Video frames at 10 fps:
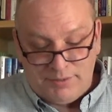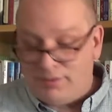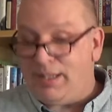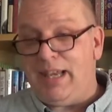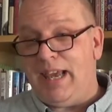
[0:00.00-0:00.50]

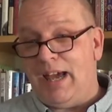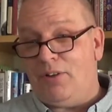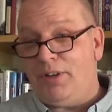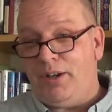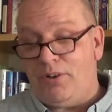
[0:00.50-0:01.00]
see
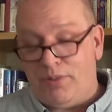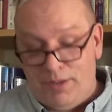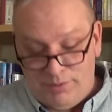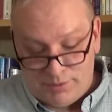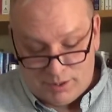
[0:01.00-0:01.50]
how near
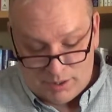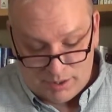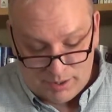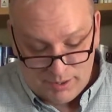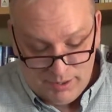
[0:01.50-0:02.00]
these
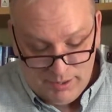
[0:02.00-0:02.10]
are